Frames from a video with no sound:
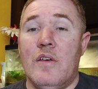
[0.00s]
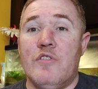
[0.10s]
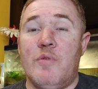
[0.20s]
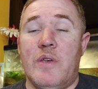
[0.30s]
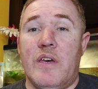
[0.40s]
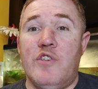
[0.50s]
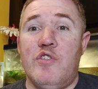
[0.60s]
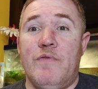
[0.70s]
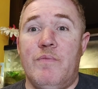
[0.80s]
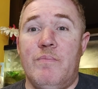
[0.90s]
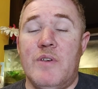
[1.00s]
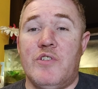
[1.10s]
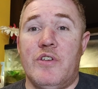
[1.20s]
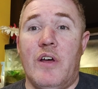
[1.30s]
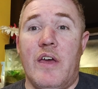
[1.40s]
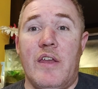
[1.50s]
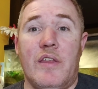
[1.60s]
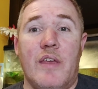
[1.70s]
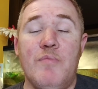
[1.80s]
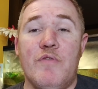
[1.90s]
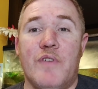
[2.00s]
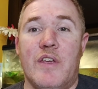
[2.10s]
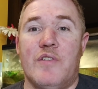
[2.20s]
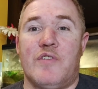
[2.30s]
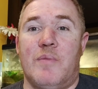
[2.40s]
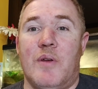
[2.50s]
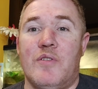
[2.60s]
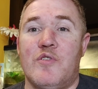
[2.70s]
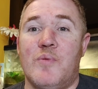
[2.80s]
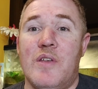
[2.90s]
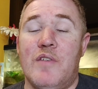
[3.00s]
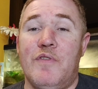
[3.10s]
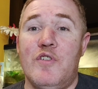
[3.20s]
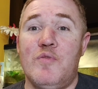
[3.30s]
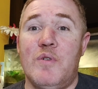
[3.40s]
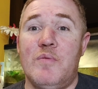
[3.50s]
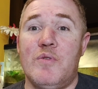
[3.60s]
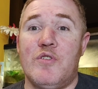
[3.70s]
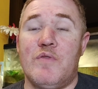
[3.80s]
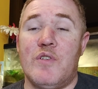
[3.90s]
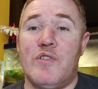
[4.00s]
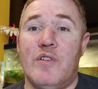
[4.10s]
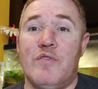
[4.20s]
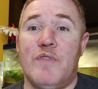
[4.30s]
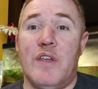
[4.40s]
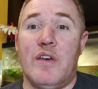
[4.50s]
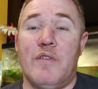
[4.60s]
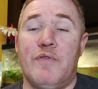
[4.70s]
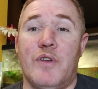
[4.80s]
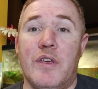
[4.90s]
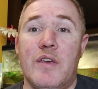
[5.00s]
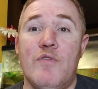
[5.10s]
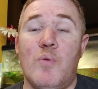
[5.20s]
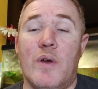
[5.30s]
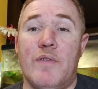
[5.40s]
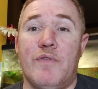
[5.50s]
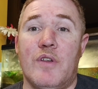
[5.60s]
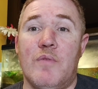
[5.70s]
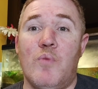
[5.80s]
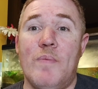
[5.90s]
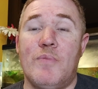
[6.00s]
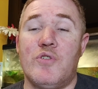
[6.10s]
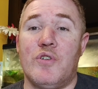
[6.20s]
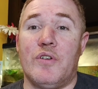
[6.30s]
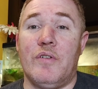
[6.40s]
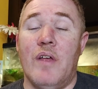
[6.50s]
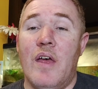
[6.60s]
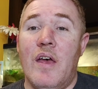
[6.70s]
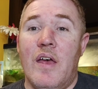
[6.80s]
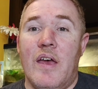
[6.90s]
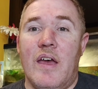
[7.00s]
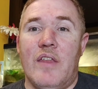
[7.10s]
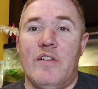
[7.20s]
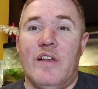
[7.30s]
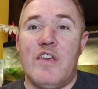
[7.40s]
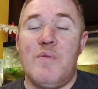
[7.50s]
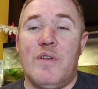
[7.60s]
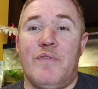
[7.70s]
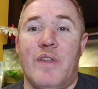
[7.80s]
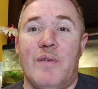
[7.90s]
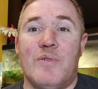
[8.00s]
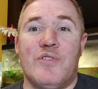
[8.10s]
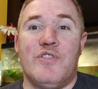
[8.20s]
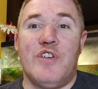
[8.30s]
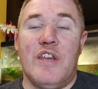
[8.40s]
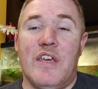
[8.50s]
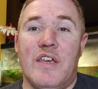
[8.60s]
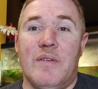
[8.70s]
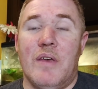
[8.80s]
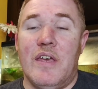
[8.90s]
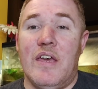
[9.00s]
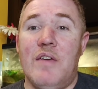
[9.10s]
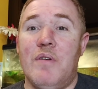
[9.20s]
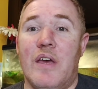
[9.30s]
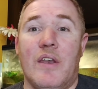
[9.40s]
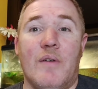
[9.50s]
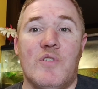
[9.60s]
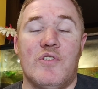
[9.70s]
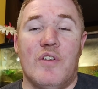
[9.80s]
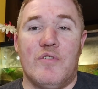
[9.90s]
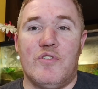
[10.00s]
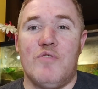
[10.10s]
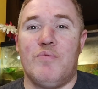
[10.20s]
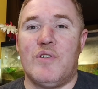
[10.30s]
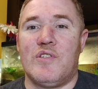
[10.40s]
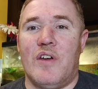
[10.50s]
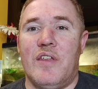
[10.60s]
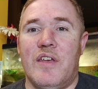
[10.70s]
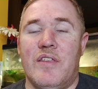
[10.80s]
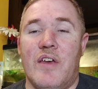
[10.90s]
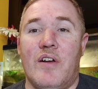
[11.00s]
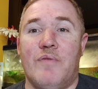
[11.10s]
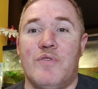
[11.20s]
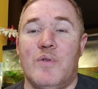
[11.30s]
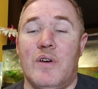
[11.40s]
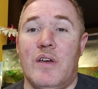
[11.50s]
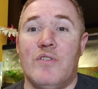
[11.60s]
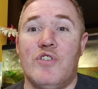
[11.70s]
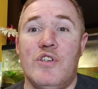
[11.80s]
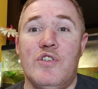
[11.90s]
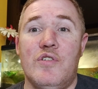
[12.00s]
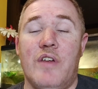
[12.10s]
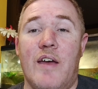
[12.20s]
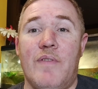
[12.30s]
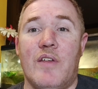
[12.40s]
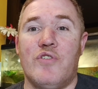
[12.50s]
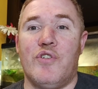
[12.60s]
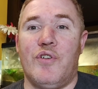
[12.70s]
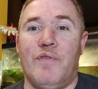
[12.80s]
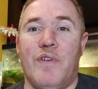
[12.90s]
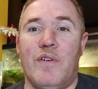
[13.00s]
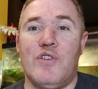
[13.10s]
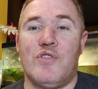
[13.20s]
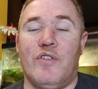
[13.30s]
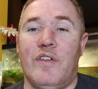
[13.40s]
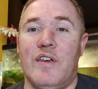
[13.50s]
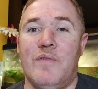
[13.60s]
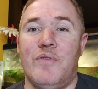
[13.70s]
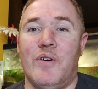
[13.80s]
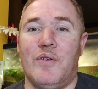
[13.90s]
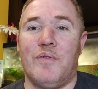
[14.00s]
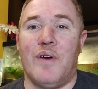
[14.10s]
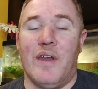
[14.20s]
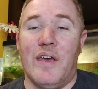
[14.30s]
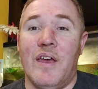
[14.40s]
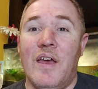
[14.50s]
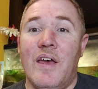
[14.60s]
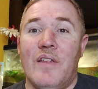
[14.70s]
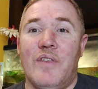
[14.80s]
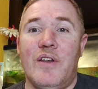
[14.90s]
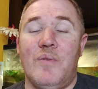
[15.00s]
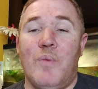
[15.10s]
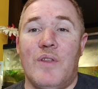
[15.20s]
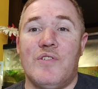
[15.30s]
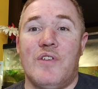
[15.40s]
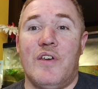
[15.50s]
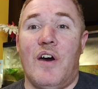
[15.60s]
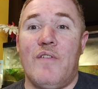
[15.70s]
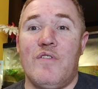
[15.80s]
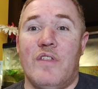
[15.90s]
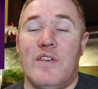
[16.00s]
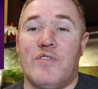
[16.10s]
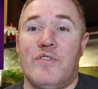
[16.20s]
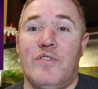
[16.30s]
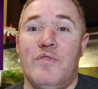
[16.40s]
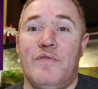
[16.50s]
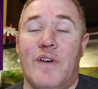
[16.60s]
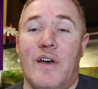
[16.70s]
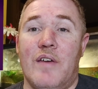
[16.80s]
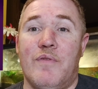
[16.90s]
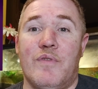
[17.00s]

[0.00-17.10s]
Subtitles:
So in case you've missed it, I had a number of videos come out this week. The first one was the results video for the giveaway for the WIP journal, and the lucky winner for that was Jeannie Eve, and I was super excited to get that off to her, and she should have that journal very shortly, if not already. Then on Wednesday, I released Clue 5